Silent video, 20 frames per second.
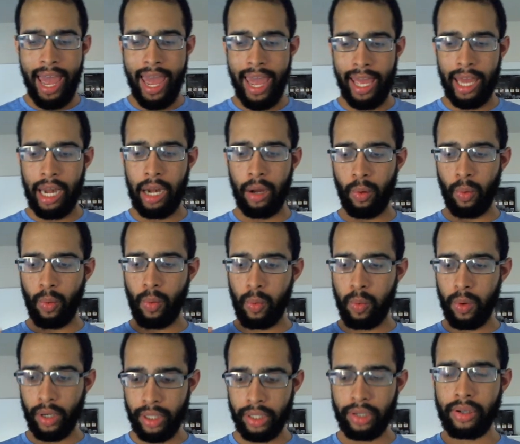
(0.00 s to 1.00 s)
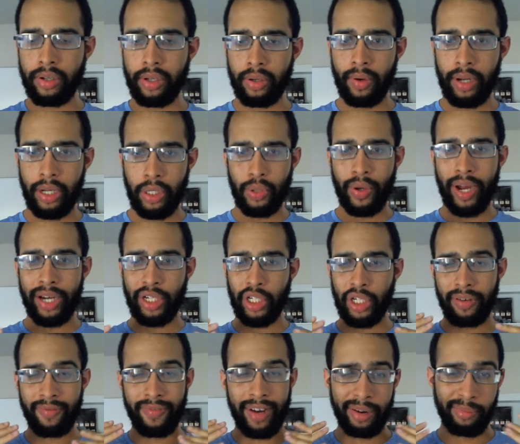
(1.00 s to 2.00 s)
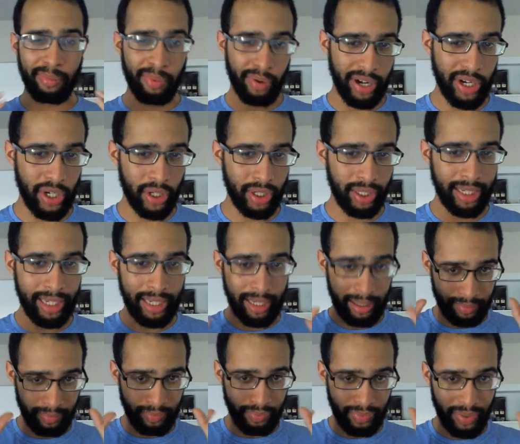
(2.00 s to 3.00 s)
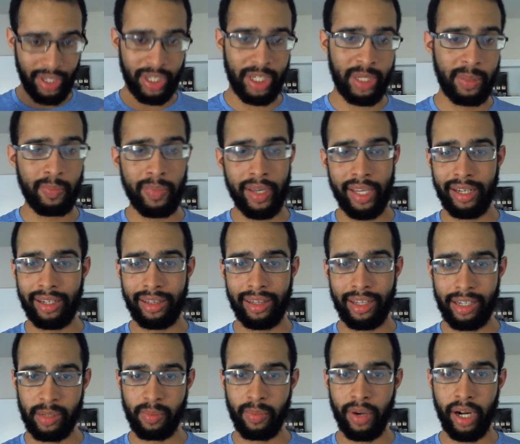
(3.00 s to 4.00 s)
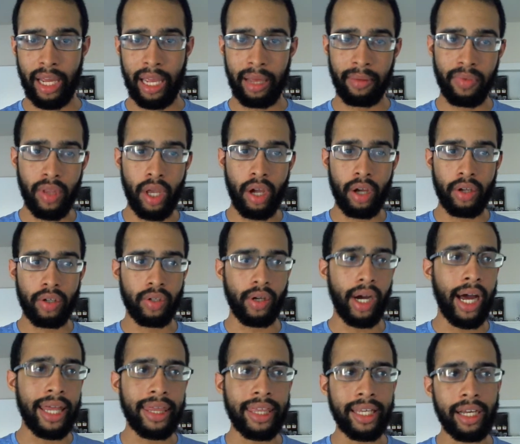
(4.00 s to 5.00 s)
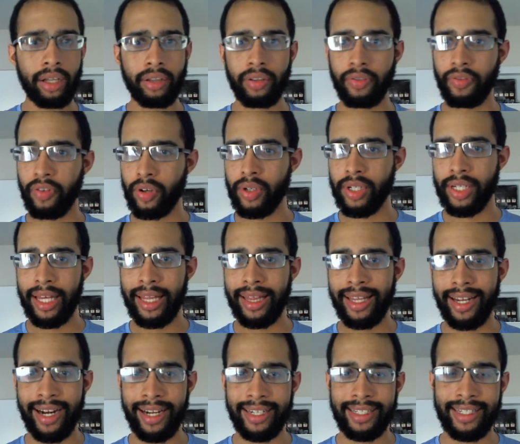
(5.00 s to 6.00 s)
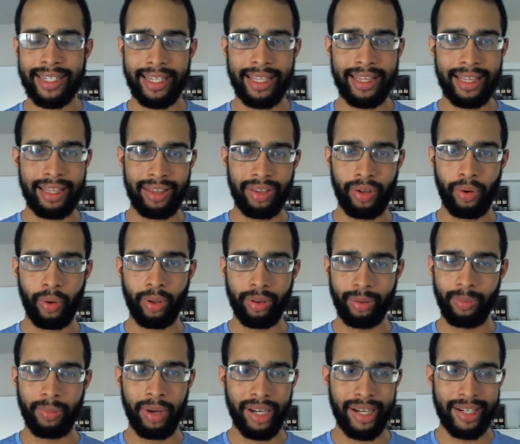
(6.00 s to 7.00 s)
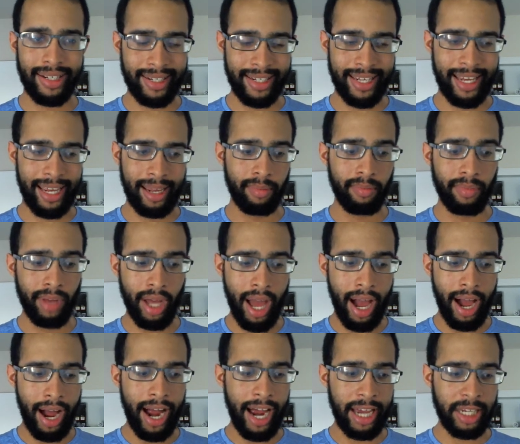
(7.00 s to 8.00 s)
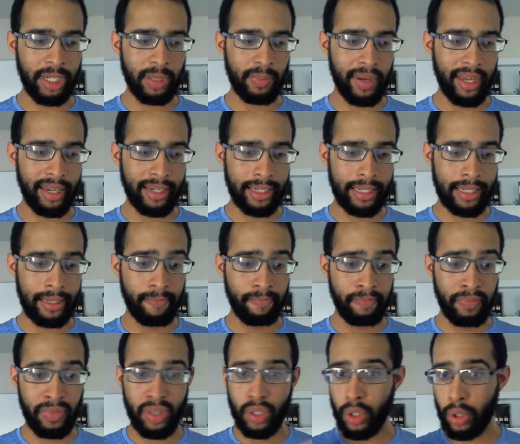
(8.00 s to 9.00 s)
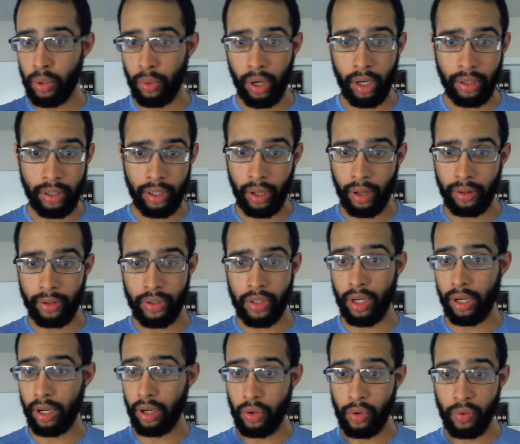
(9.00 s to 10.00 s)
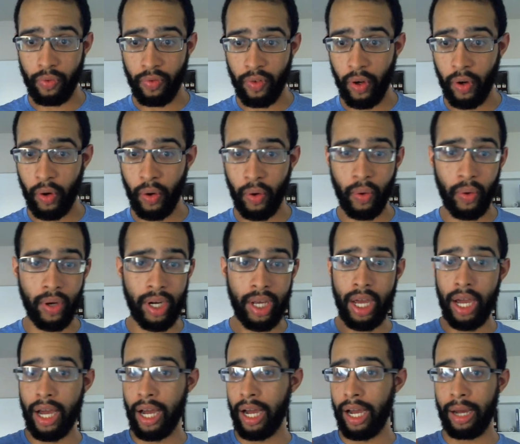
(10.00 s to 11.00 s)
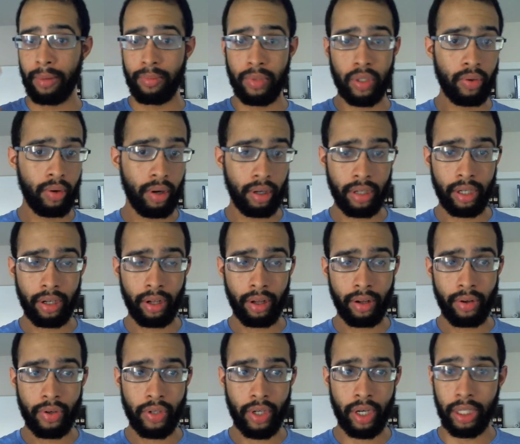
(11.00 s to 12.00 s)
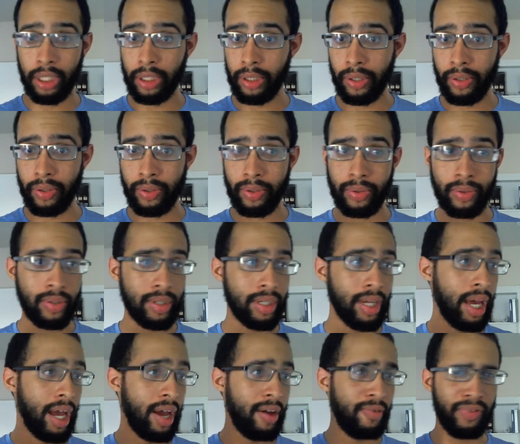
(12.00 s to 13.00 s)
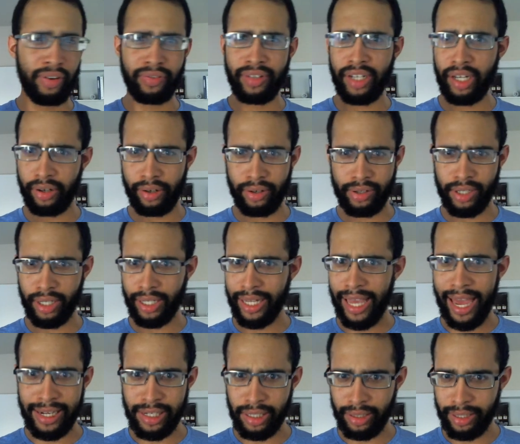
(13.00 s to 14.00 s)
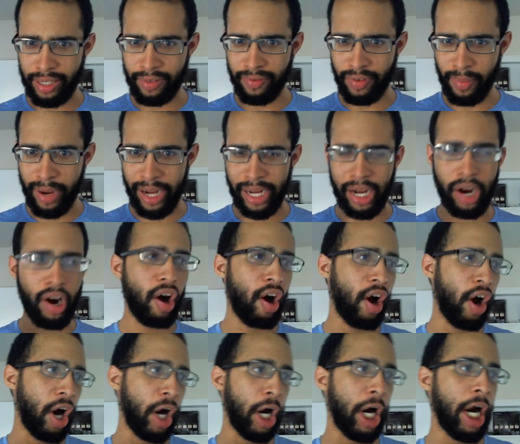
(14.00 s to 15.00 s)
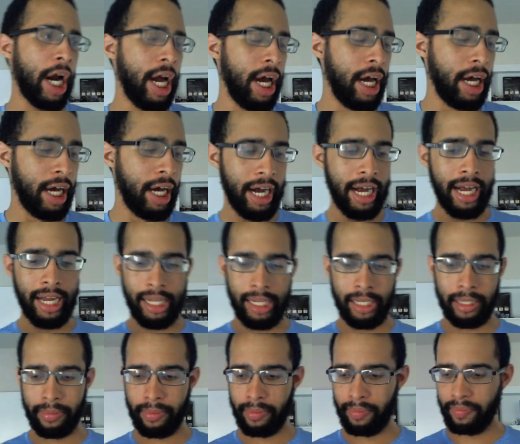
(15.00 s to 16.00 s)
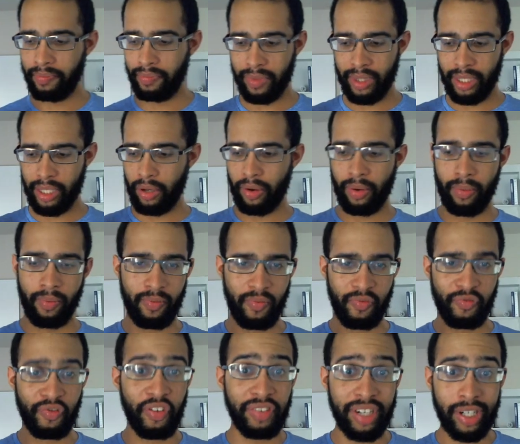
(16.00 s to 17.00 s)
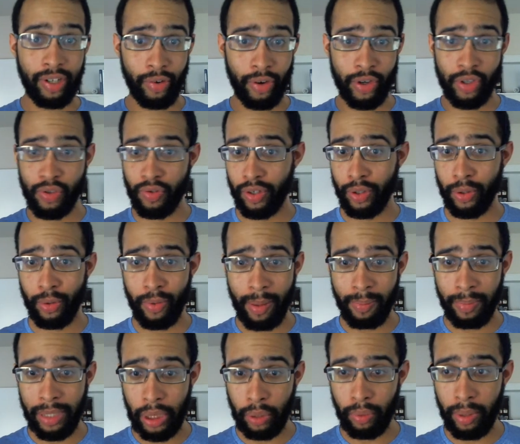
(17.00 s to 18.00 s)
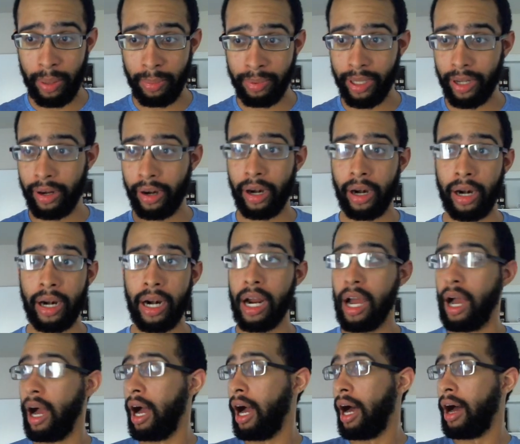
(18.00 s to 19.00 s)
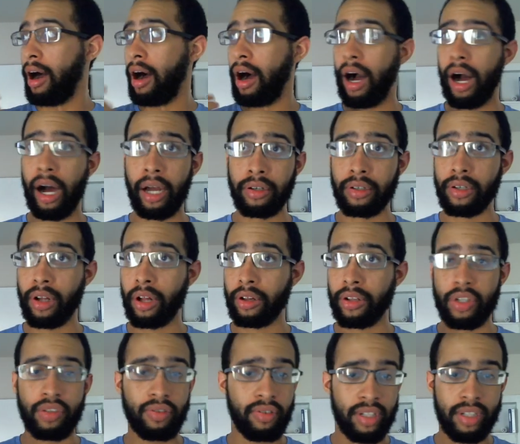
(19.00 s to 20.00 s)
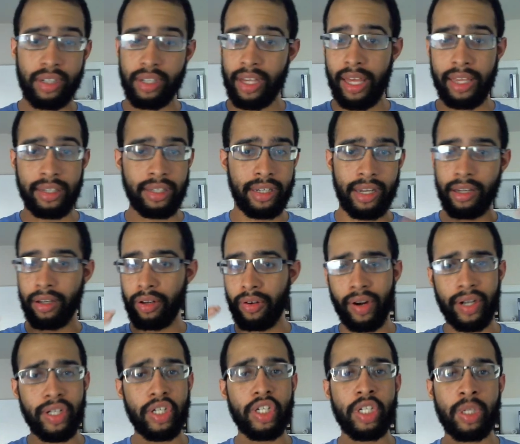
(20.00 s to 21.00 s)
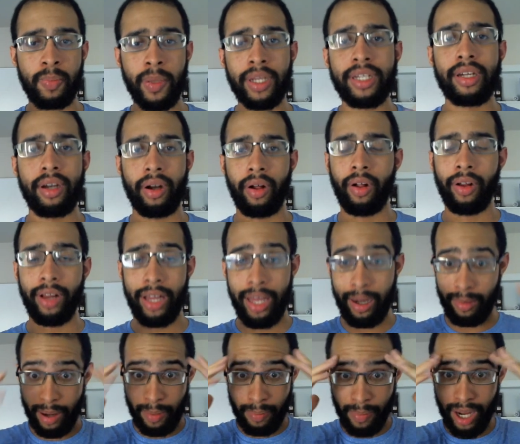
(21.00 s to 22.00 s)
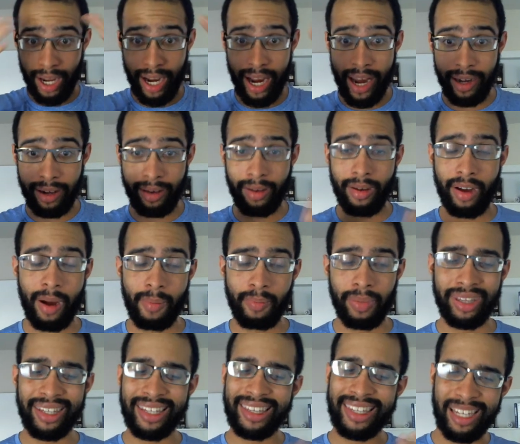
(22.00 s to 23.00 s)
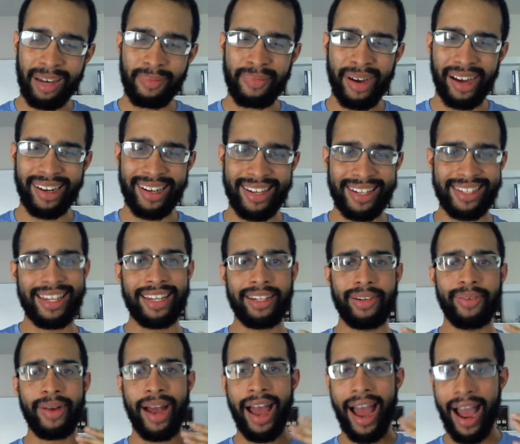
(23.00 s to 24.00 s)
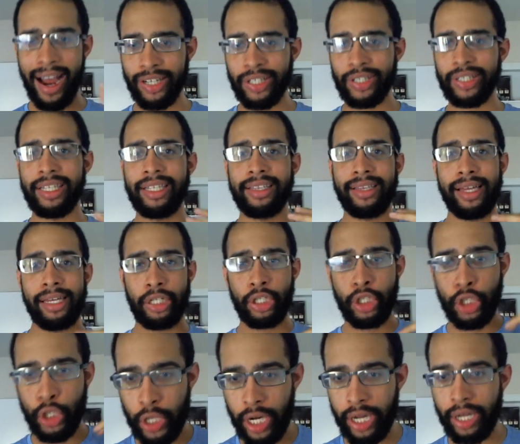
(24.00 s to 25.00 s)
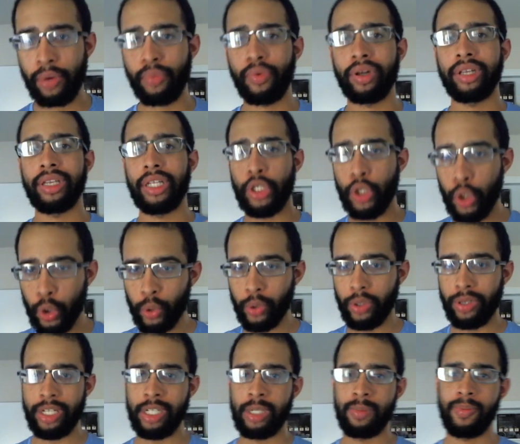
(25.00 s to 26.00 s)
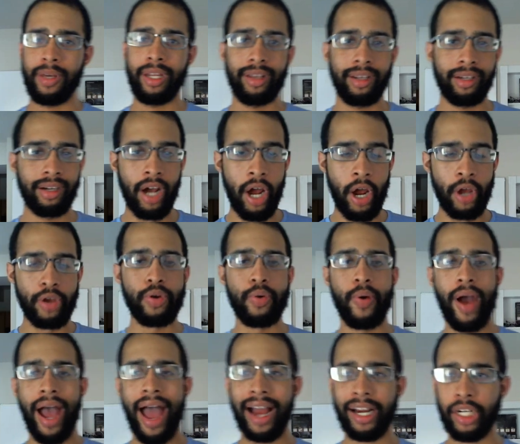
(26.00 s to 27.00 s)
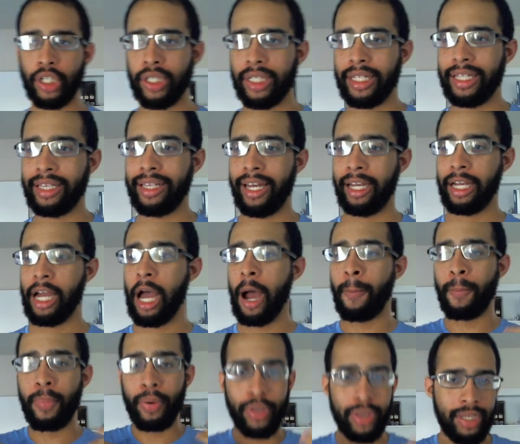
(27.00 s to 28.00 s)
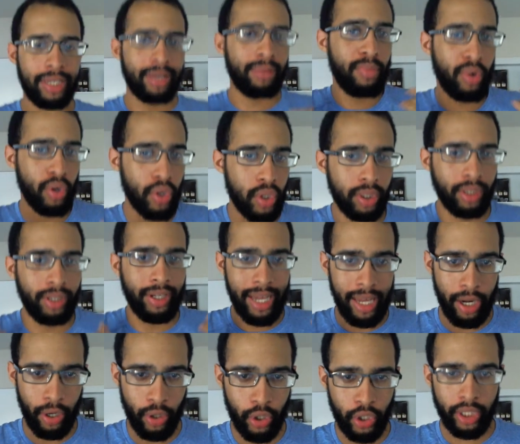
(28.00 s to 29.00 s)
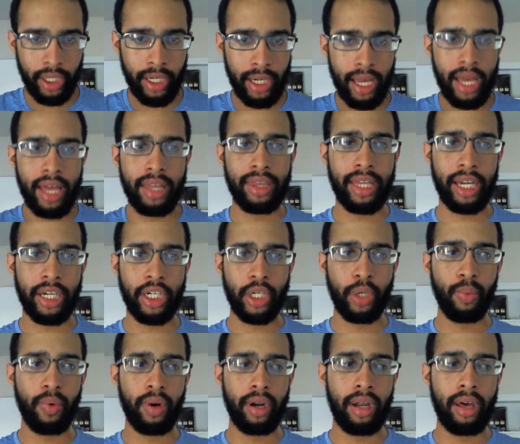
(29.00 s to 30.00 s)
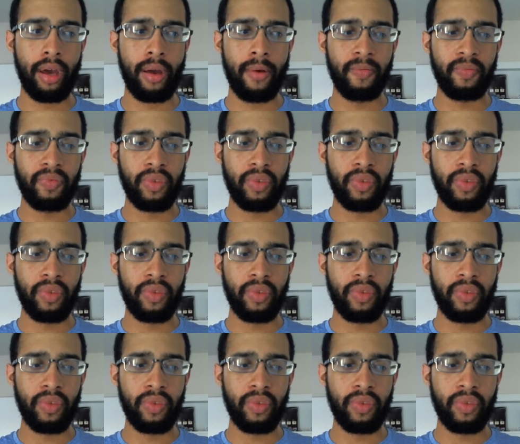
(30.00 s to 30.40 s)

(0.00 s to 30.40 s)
And what you do is you actually vibrationally spend this money. So I think on the first day that I did the whole abundance game, I spent $200 on a new phone, $200 on clothes, $50 on gasoline for my car, $50 for a new MP3 player, $100 for sis, and I just spent it all in my mind. But the thing about it is that you actually like genuinely, truly spend it. You actually like put the emotional energy that you would,